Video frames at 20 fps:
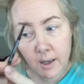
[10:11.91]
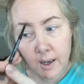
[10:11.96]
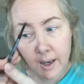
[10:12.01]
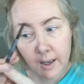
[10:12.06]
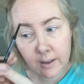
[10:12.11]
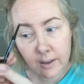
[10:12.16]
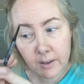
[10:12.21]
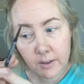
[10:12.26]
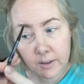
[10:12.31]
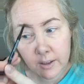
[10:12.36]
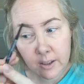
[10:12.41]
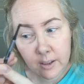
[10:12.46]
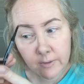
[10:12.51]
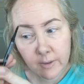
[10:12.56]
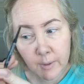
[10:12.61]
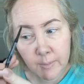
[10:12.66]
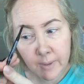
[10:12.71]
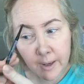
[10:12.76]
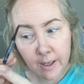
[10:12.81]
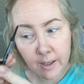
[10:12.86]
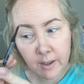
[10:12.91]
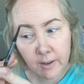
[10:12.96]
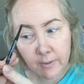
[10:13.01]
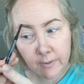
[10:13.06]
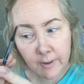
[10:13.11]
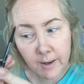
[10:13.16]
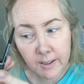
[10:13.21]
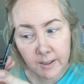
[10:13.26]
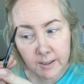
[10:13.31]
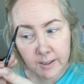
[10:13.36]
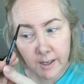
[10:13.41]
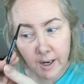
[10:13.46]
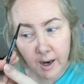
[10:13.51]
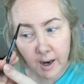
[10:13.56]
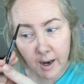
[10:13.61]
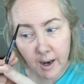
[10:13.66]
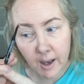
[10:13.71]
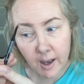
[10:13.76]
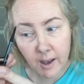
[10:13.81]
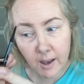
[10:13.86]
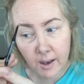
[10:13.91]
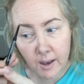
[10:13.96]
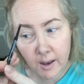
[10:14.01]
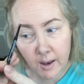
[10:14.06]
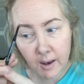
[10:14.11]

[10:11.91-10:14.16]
I learned this from my good friend Sarah.